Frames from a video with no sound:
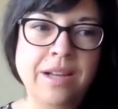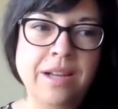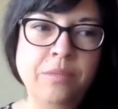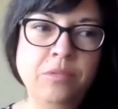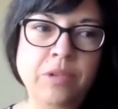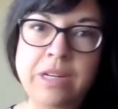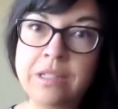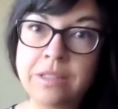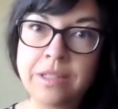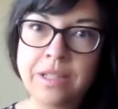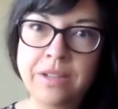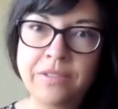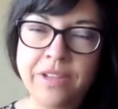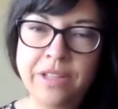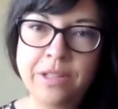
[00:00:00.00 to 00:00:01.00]
readily
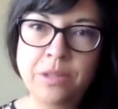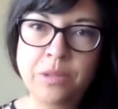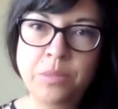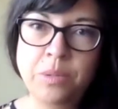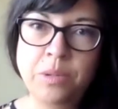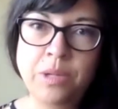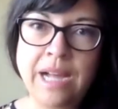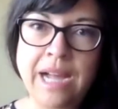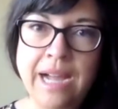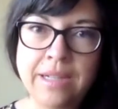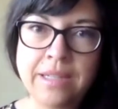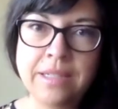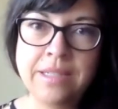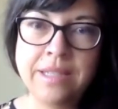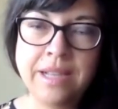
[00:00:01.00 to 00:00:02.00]
available
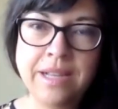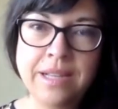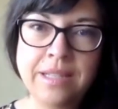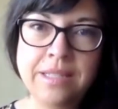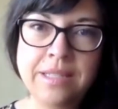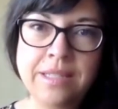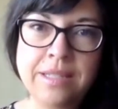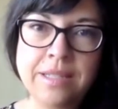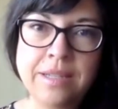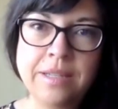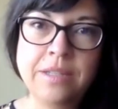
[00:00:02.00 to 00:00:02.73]
access